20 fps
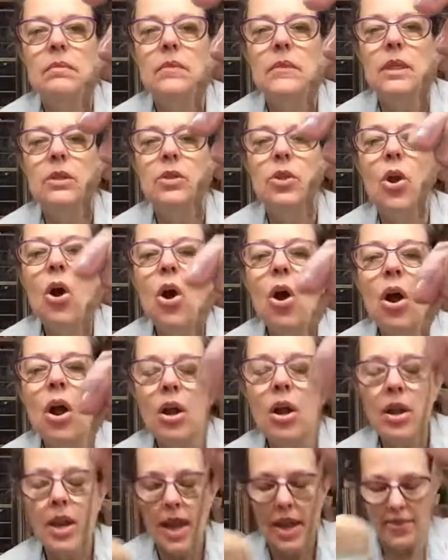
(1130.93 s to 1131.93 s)
the
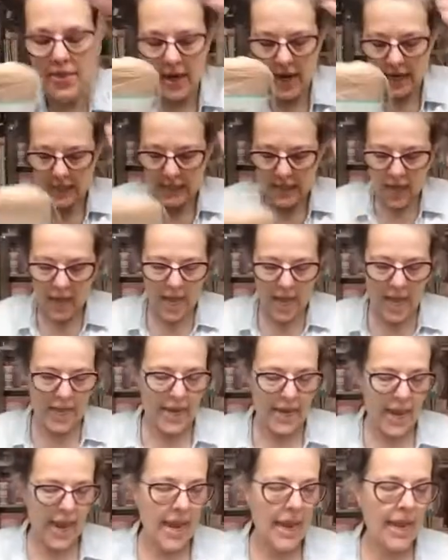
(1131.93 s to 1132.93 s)
yarn that I
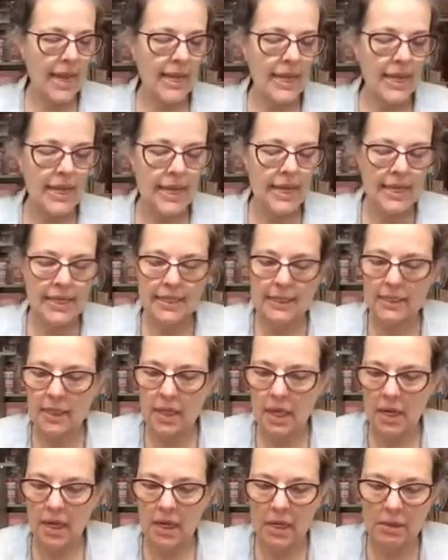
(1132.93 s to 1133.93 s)
got, and it is
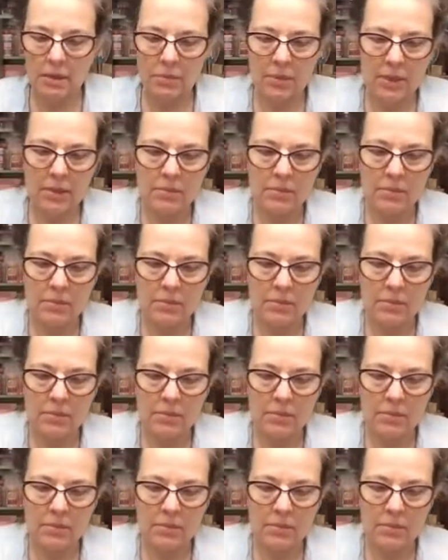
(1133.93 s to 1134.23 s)
uh,